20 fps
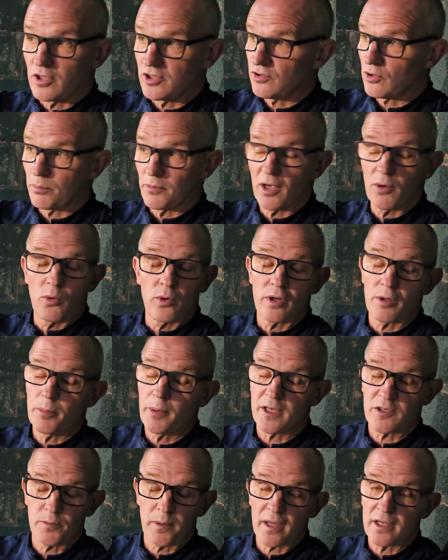up there, one of the
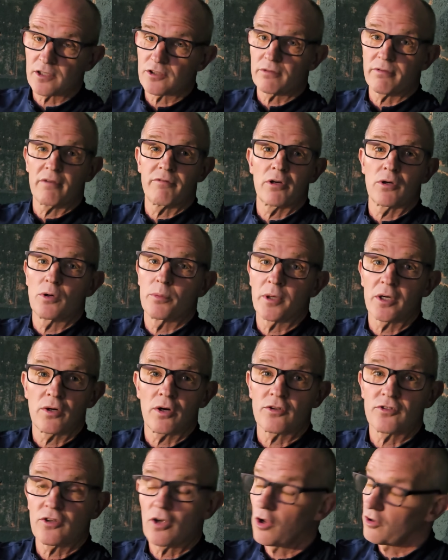best players I've ever come
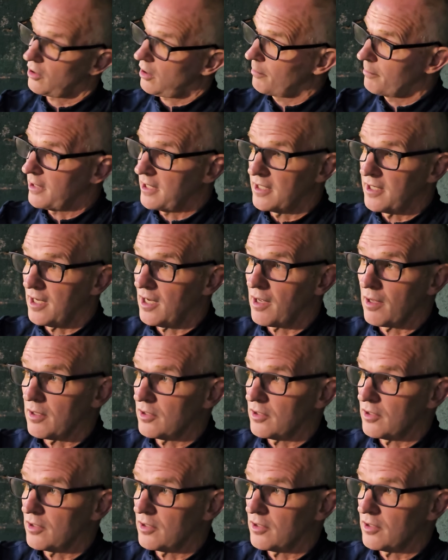across. I mean it.